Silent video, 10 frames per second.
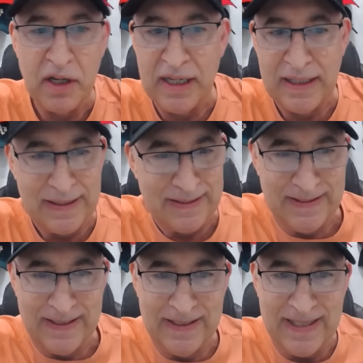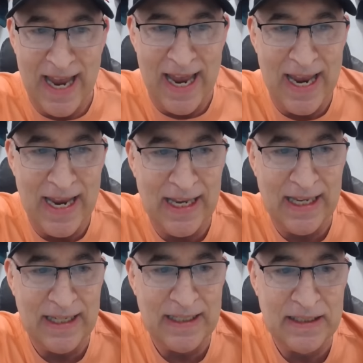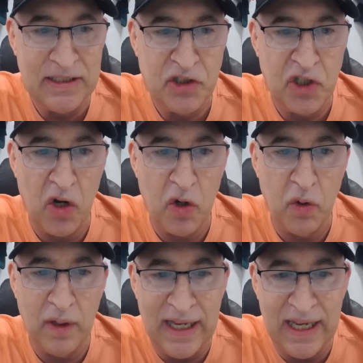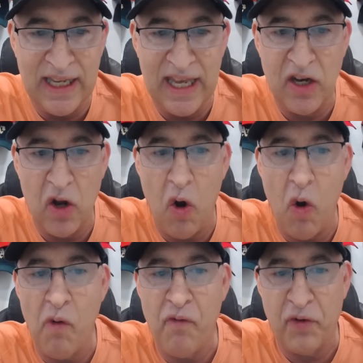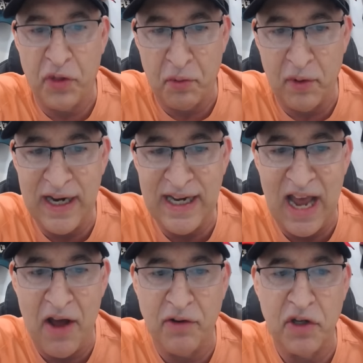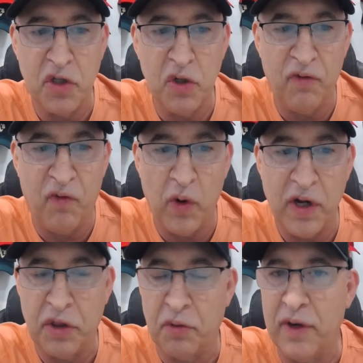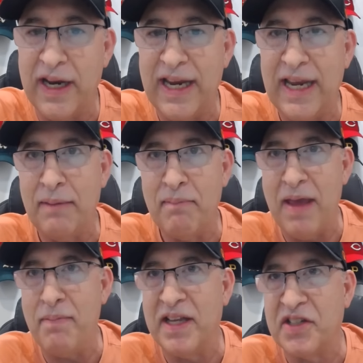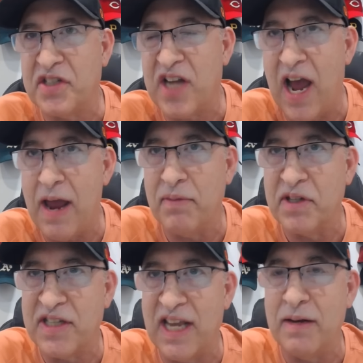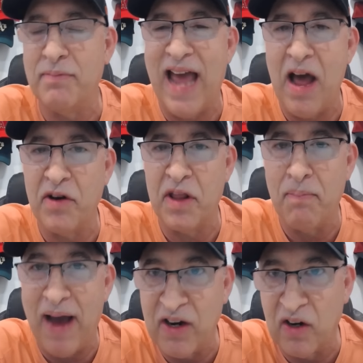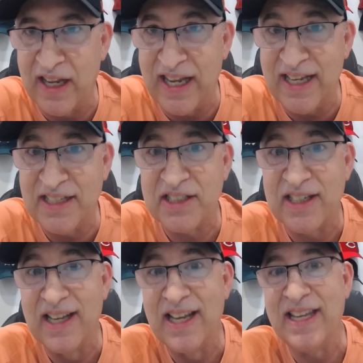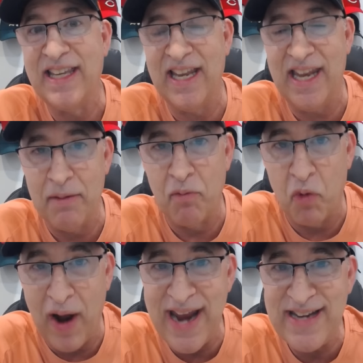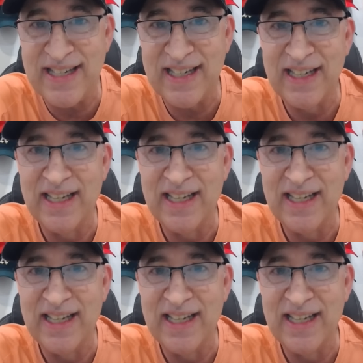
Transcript: Today, Jung-Hoo Lee again 0 for 3 down to 243. Maybe it's time to send him down to the minor leagues, get him right,